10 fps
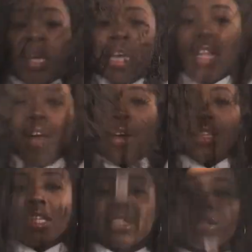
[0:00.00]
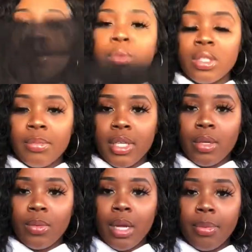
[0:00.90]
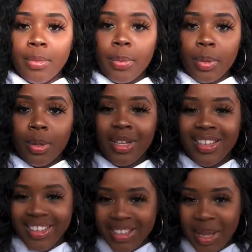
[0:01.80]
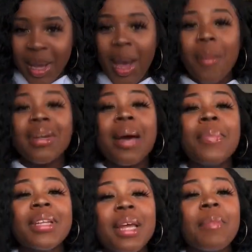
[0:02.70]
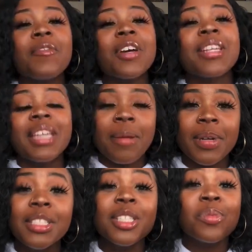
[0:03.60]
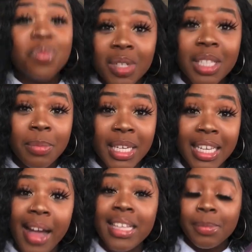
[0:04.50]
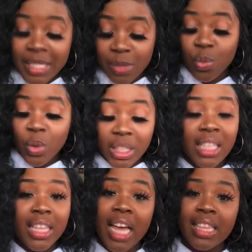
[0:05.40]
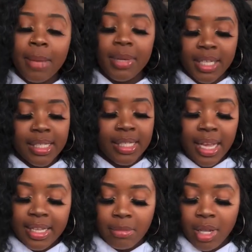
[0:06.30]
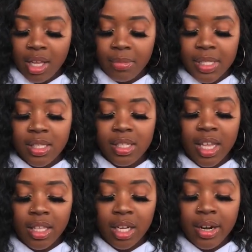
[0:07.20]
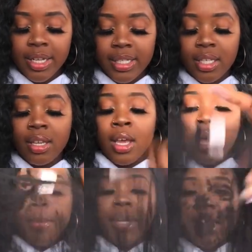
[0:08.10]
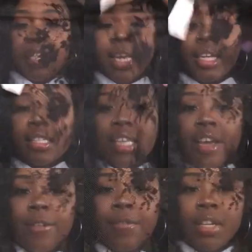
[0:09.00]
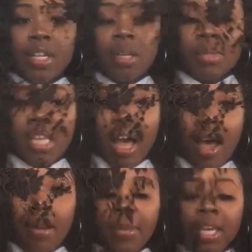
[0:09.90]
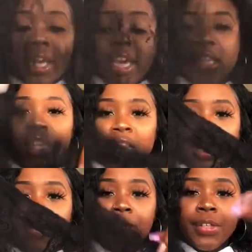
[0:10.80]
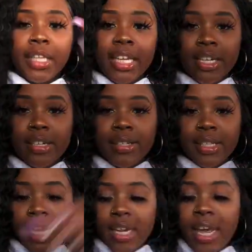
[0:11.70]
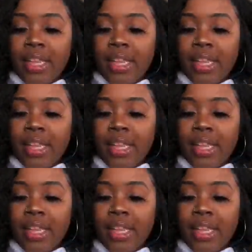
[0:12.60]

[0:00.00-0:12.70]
Now this looks really big when I put it up in front of the camera. It looks really big, guys, but it's really not that big. It's a size medium. It's nothing crazy, but it's like tighter fitted up top, and it like flares kind of at the